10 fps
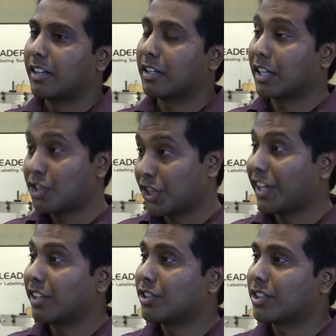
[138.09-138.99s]
a
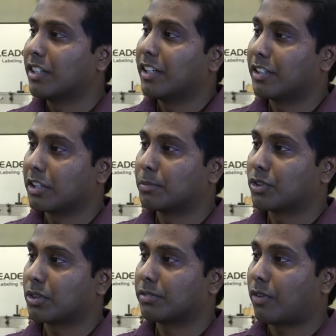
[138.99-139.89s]
change in
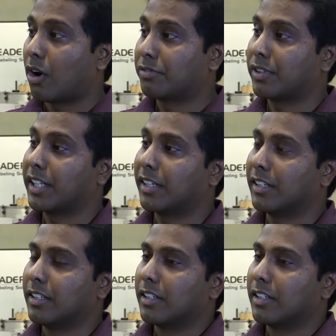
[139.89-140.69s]
terms of offering